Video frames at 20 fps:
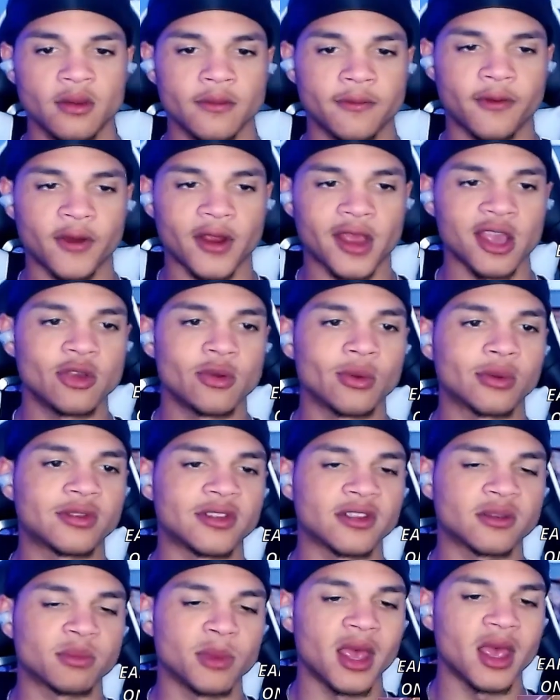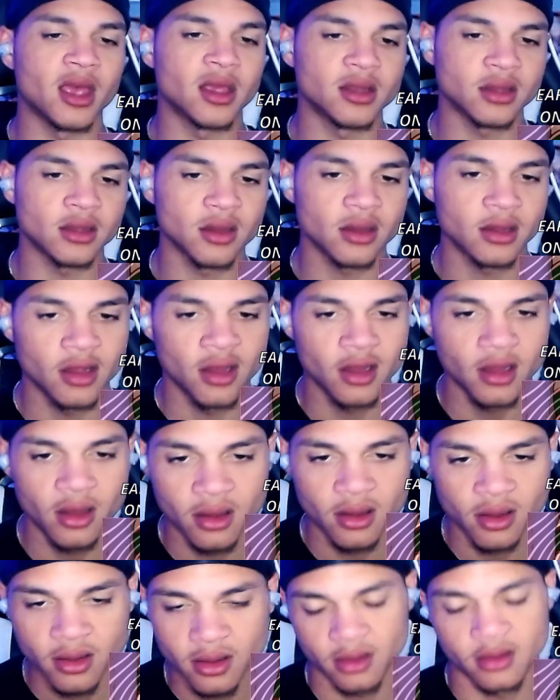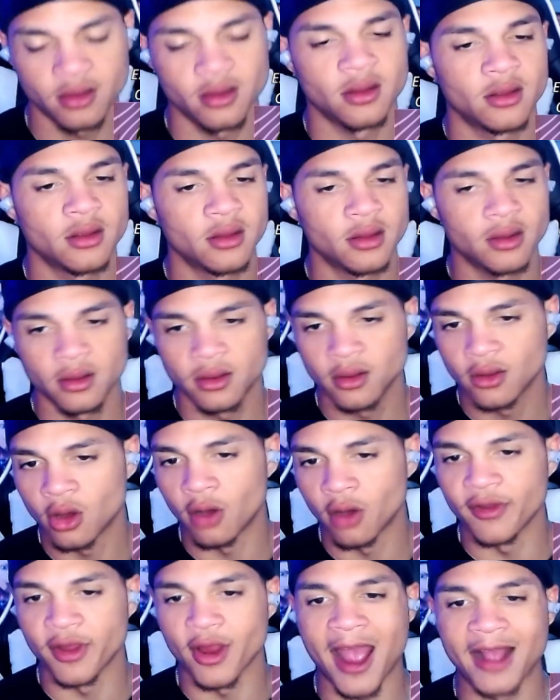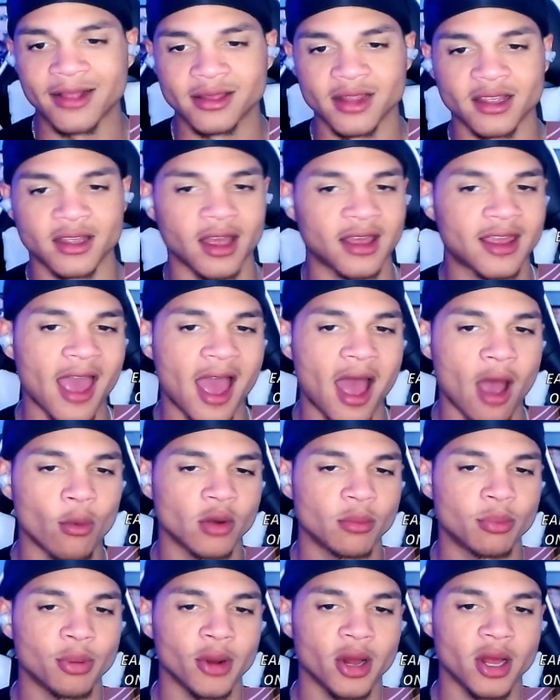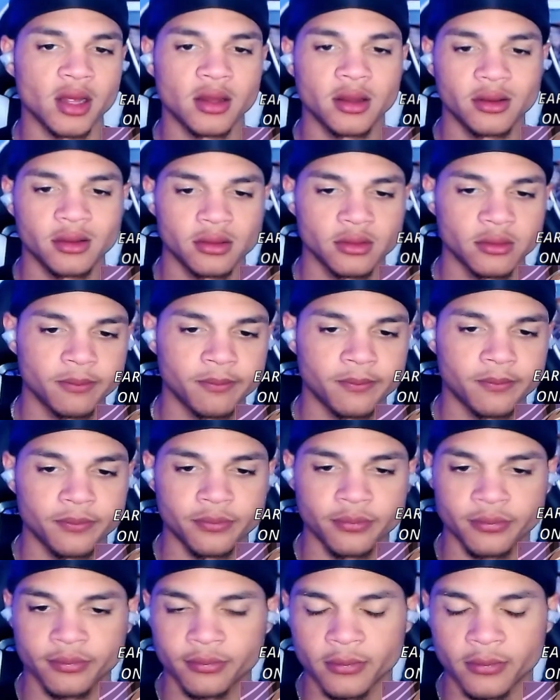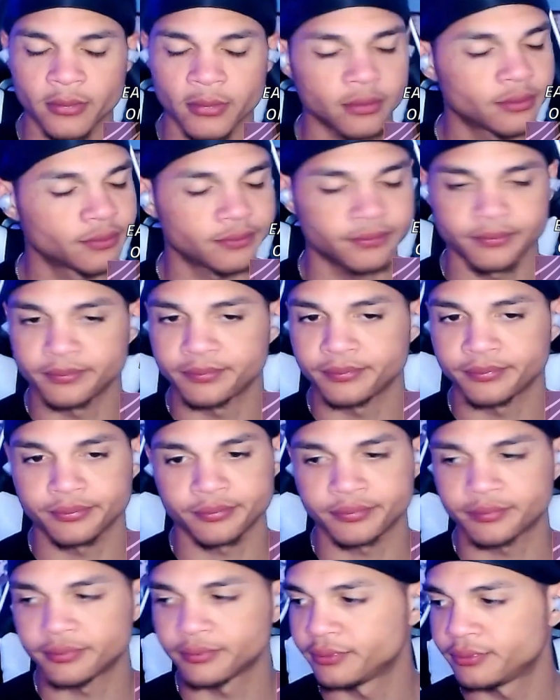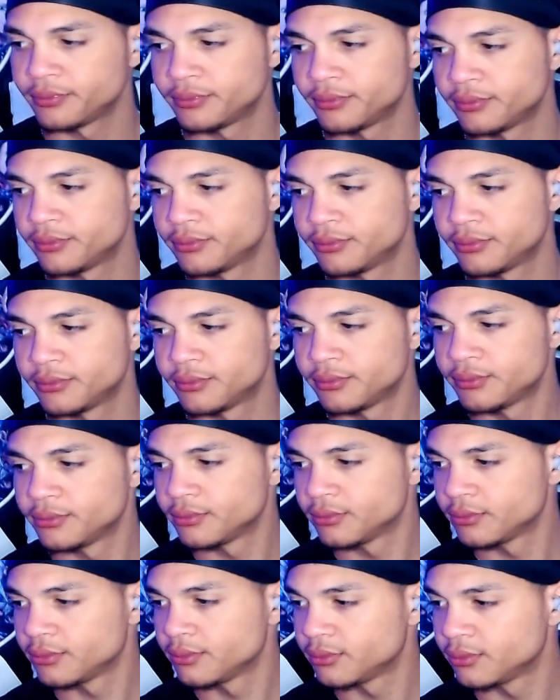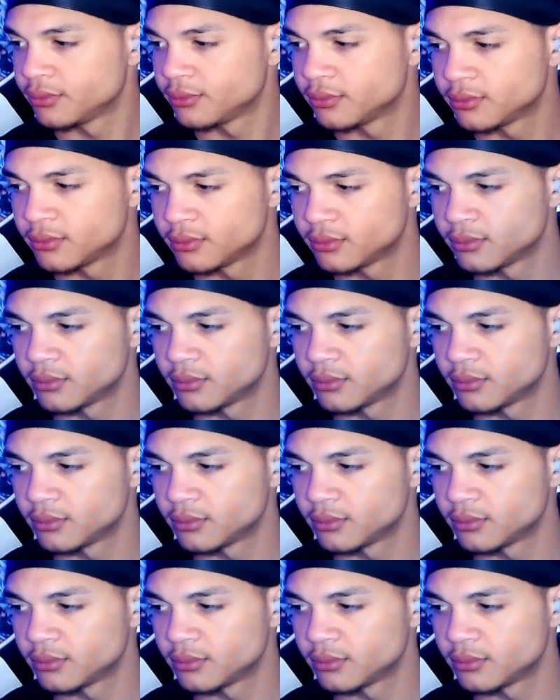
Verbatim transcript: Freaking useless, man. Oh, you're acting like a coward, bruh. Hey, Mr. Tien. Please don't be dead.